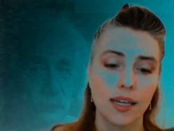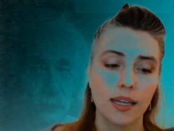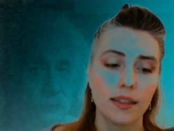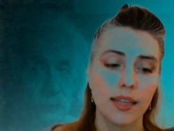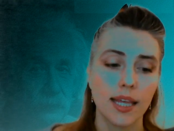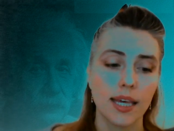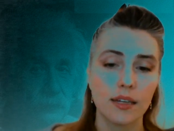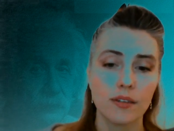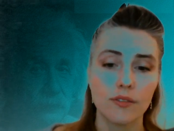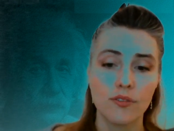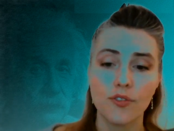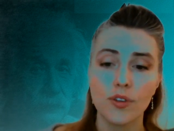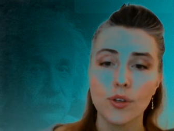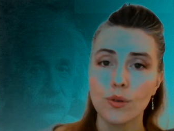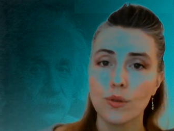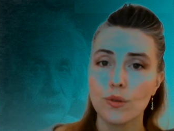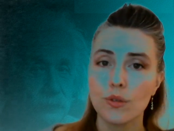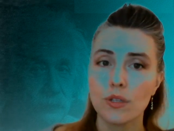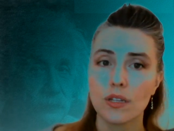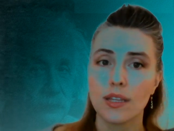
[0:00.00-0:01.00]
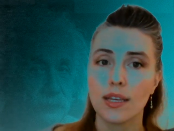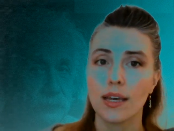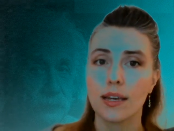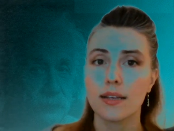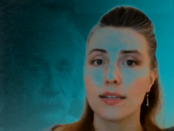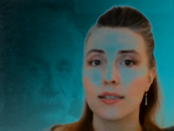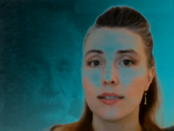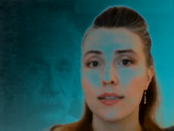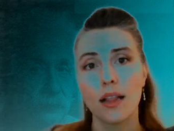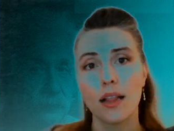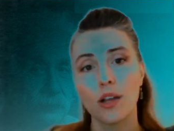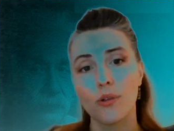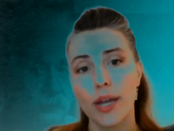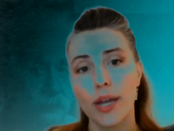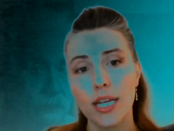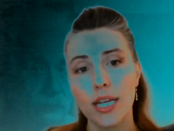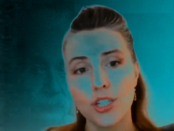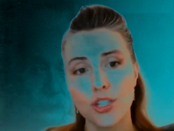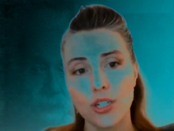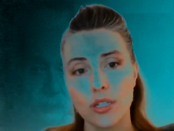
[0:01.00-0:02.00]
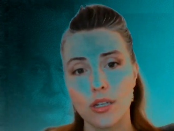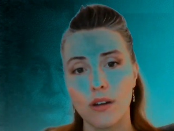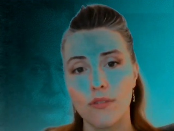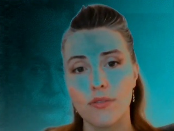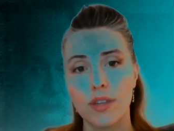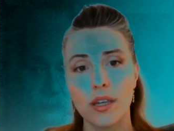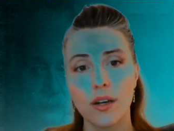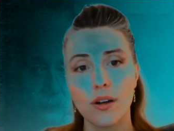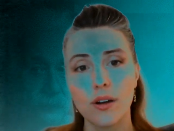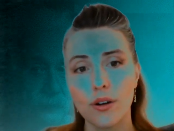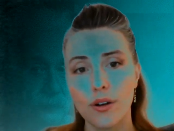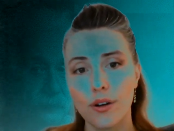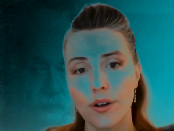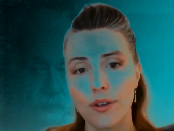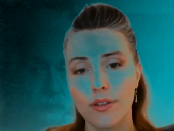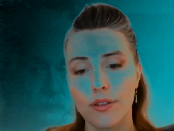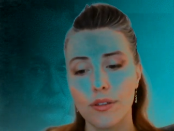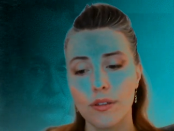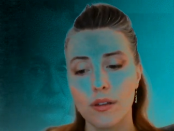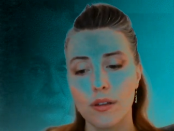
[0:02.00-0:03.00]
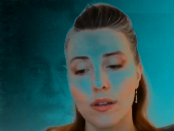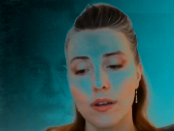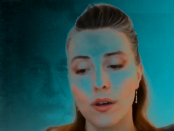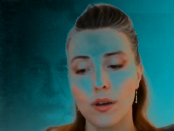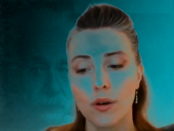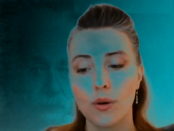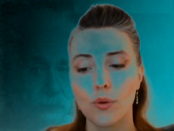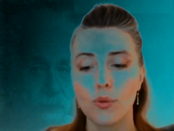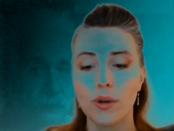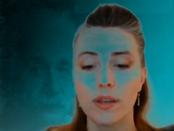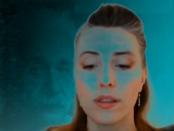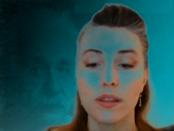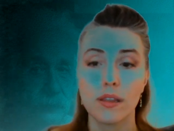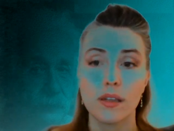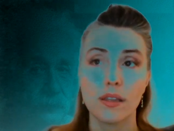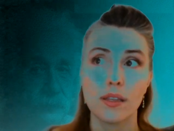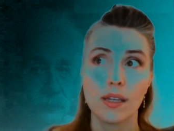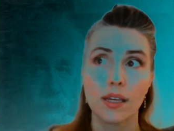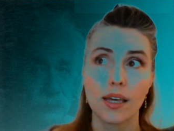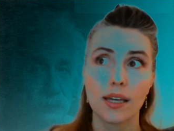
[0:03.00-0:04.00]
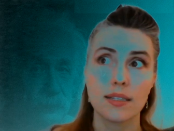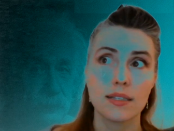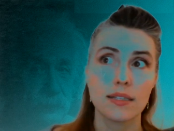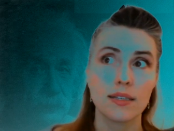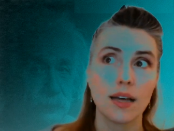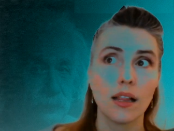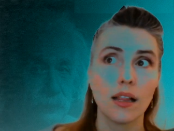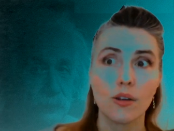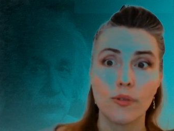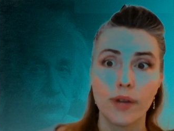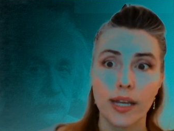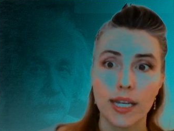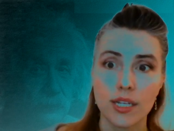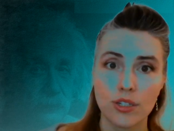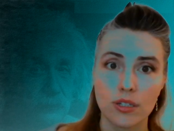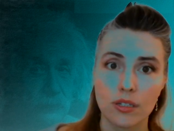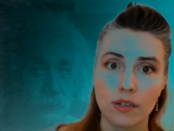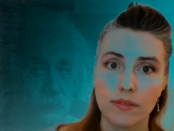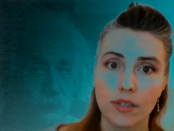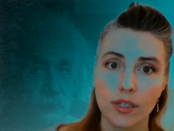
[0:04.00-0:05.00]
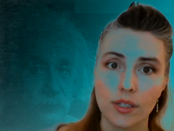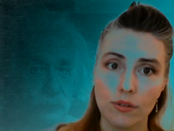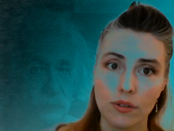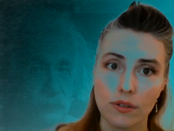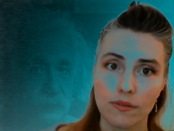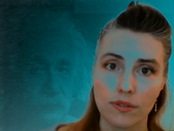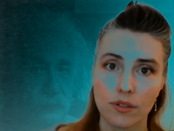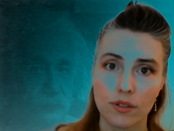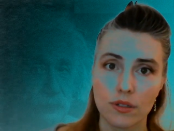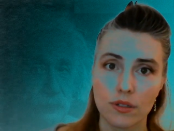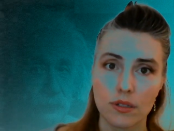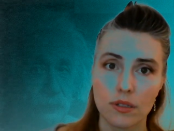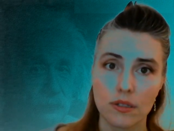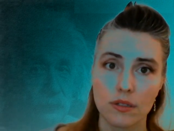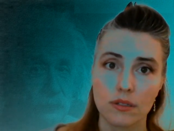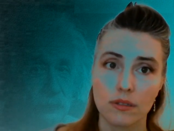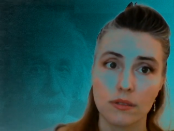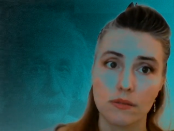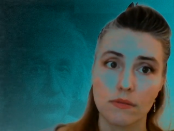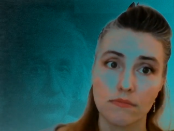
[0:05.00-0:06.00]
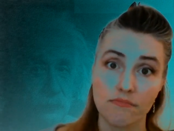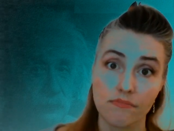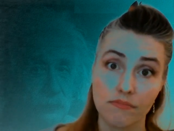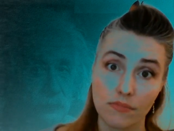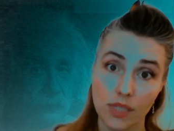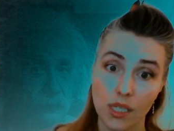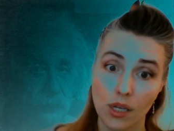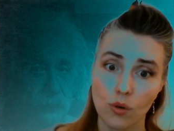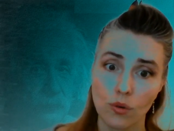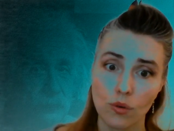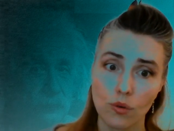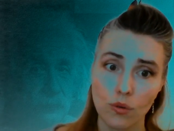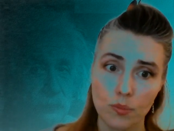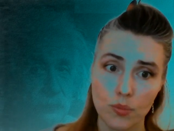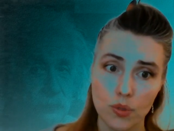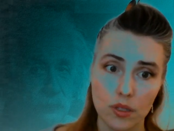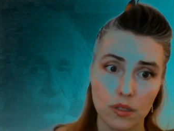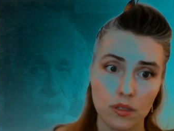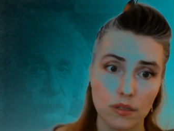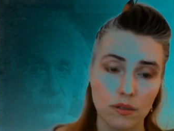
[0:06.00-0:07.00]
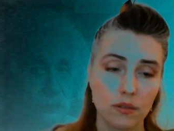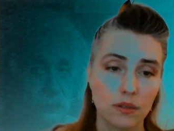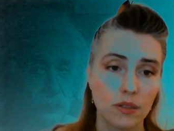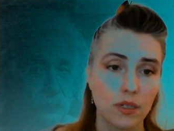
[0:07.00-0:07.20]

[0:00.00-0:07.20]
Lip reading: They confused the acceleration of the Earth with the acceleration of the universe. Oops.